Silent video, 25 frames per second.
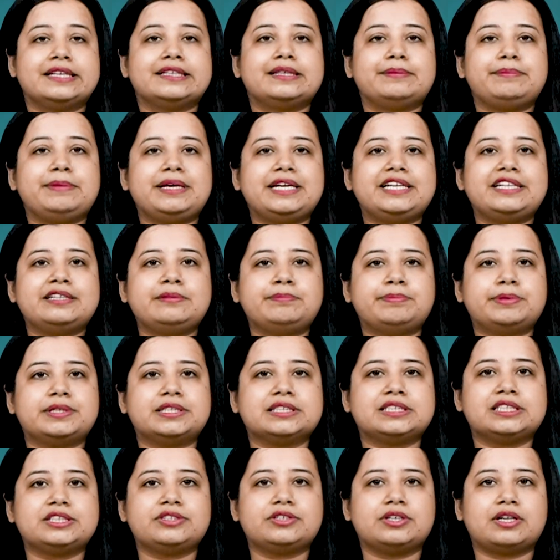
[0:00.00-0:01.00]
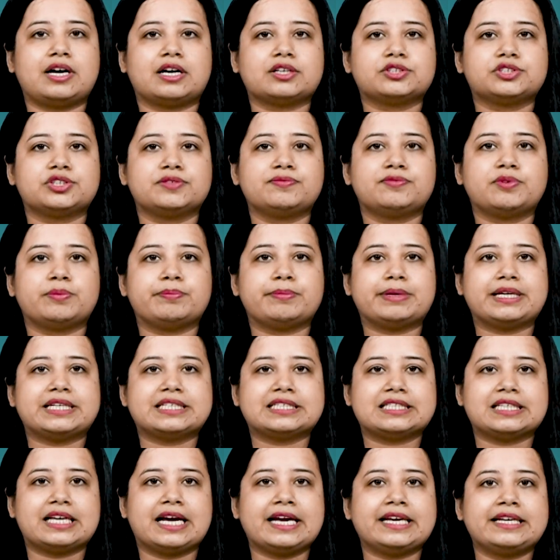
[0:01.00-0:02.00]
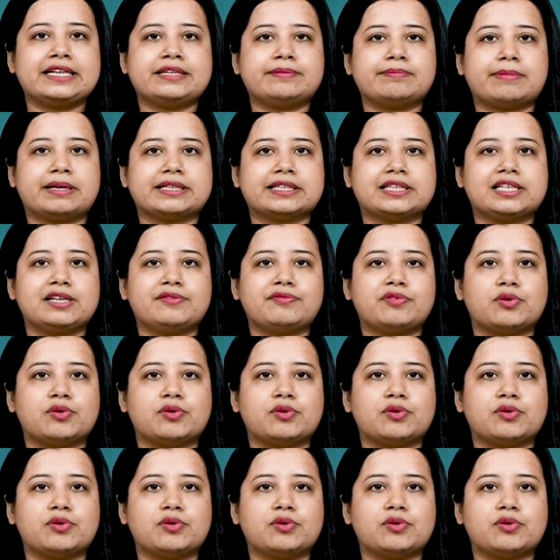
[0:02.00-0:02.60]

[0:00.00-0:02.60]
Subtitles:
The median percent reduction from baseline in monthly